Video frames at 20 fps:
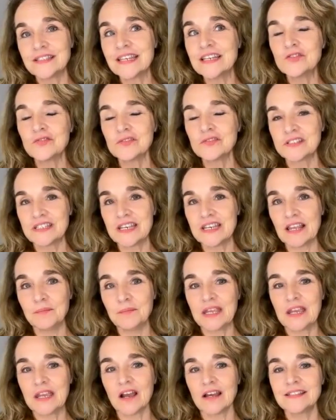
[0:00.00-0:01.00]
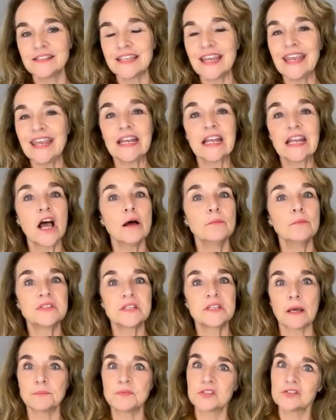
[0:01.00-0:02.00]
is interesting because it
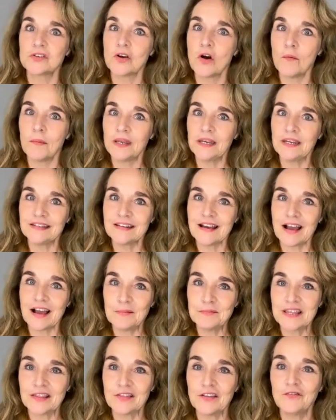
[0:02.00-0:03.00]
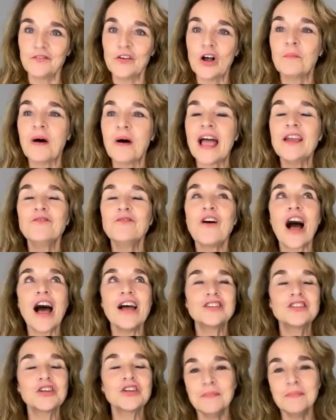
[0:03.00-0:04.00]
comes up so many times in the film. If
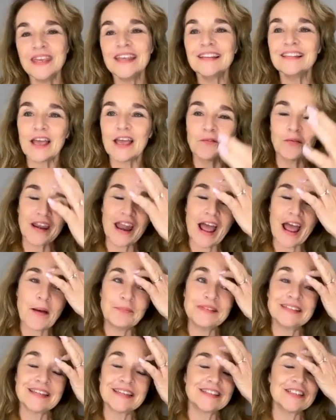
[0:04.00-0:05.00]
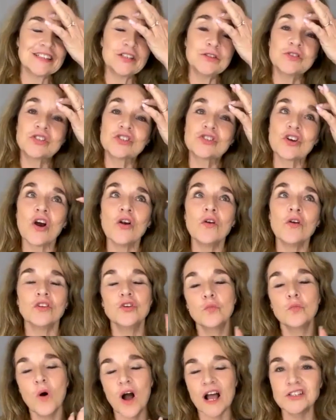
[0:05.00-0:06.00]
to me, like what happens is you
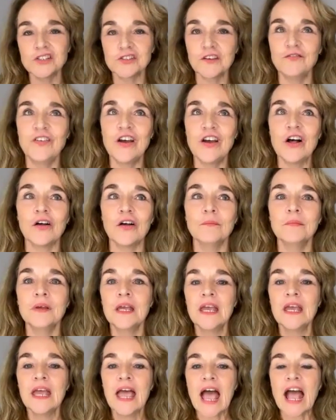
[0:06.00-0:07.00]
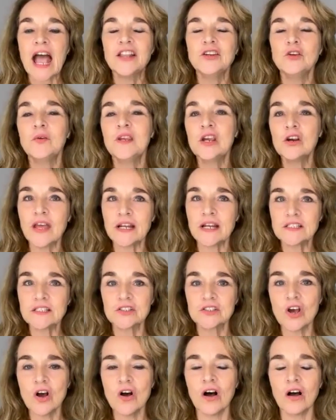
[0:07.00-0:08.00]
watch the film and you hear that
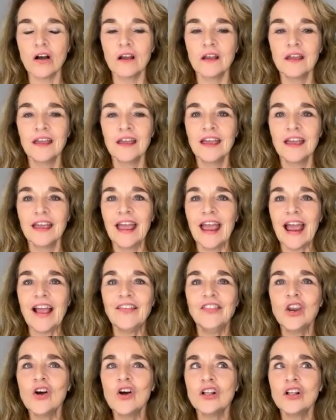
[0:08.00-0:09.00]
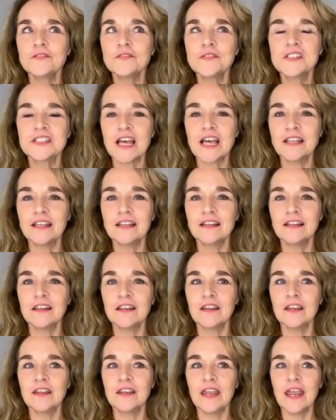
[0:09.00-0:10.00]
song, and then all of a sudden
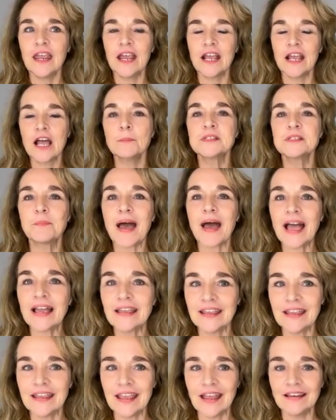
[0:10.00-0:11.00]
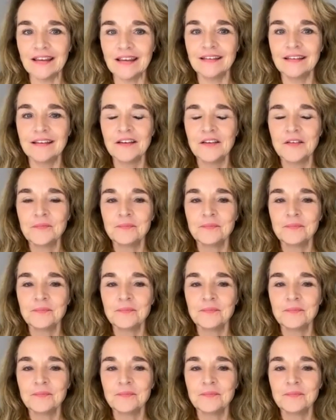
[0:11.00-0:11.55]
it comes back again,